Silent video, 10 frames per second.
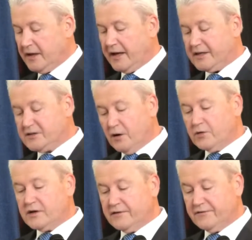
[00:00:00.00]
And it's
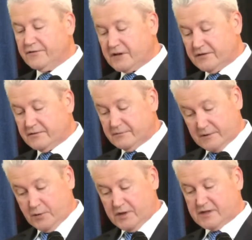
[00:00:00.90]
no con, con,
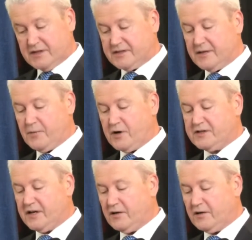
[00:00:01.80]
coincidence that Morristown